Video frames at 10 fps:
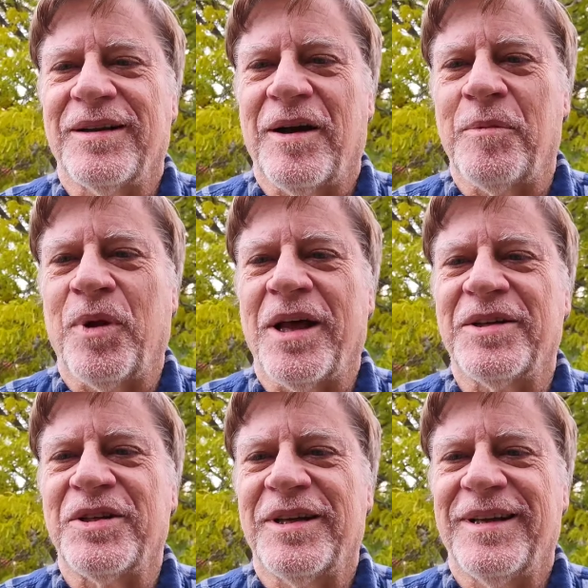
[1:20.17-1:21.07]
God
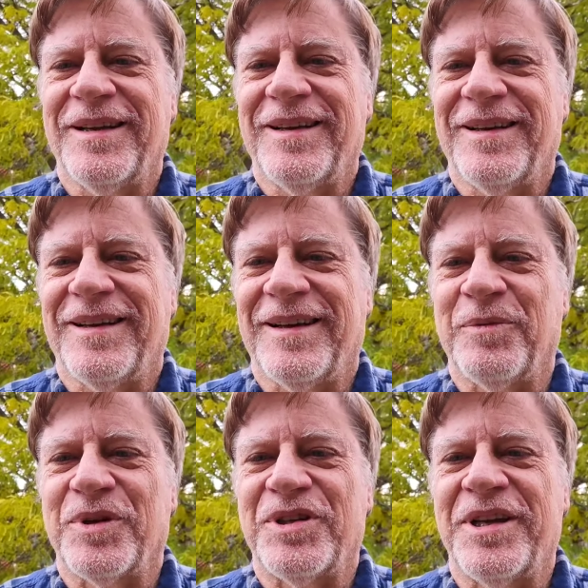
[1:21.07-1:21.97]
bless,
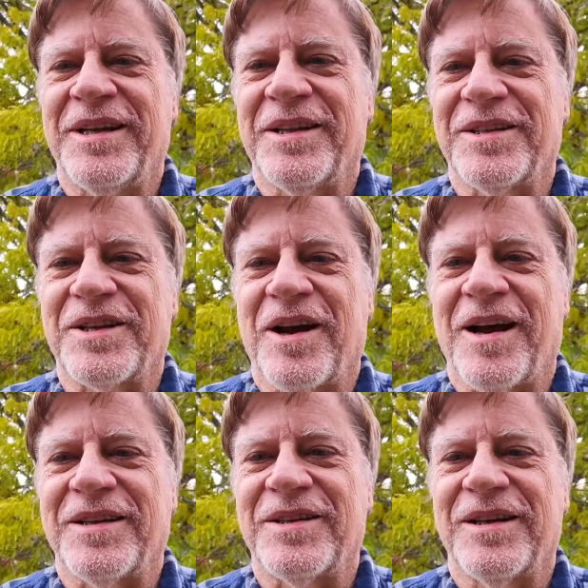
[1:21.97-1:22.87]
and we'll see you in the
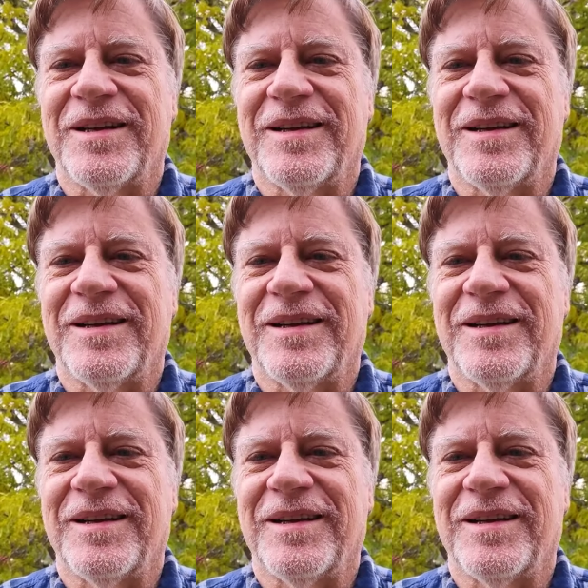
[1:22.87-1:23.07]
skies.